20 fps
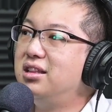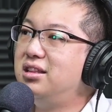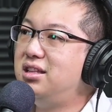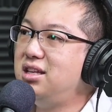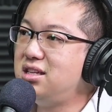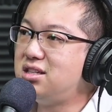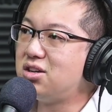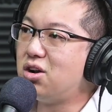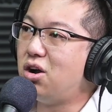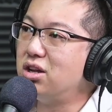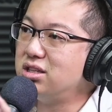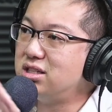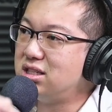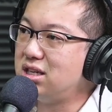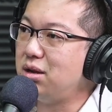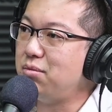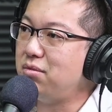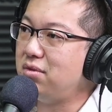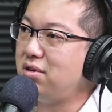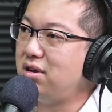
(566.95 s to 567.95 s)
this
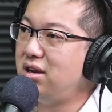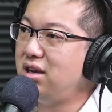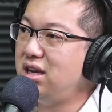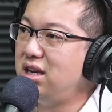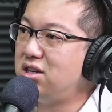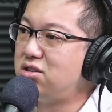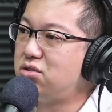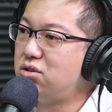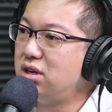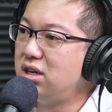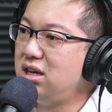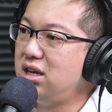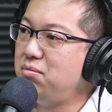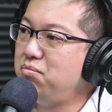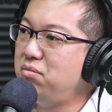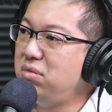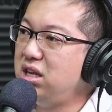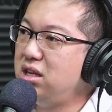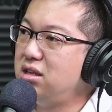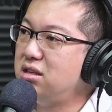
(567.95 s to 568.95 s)
concept literally
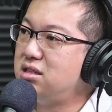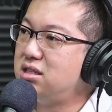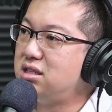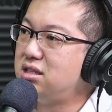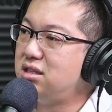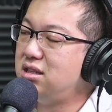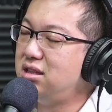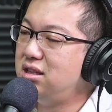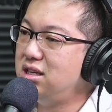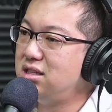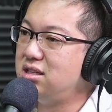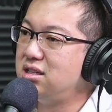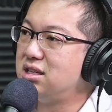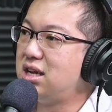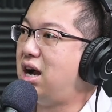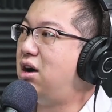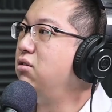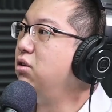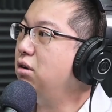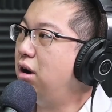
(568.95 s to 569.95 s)
means this is
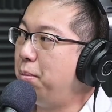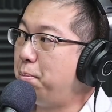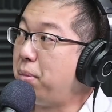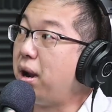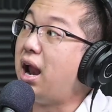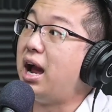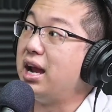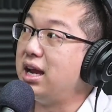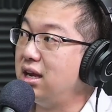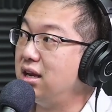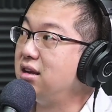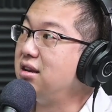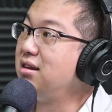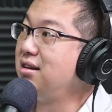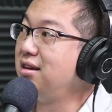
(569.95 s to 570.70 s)
how you apply it.